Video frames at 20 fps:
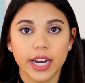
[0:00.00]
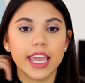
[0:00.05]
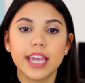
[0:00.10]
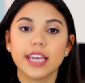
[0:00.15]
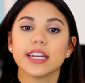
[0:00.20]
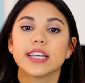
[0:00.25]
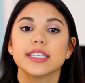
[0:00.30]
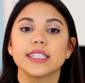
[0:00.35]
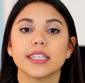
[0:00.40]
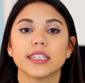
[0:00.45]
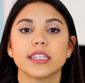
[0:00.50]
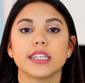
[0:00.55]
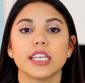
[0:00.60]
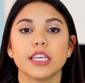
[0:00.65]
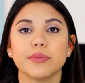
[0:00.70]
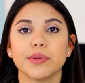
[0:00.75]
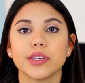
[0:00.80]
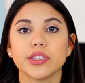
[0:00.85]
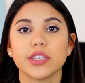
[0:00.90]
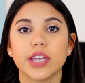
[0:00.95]
and I sent an
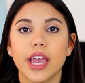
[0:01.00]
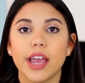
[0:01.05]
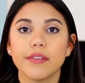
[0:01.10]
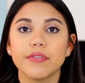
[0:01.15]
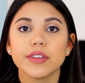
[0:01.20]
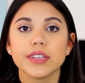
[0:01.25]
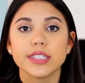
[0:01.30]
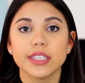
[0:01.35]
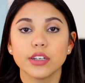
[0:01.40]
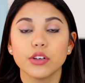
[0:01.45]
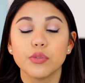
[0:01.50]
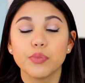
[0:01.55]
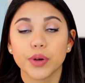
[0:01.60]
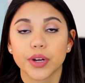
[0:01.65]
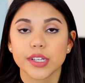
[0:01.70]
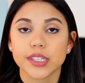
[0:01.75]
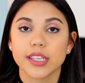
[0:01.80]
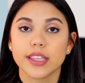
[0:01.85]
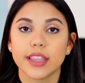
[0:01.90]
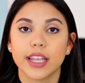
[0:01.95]
email to every single
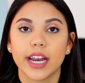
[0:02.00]
person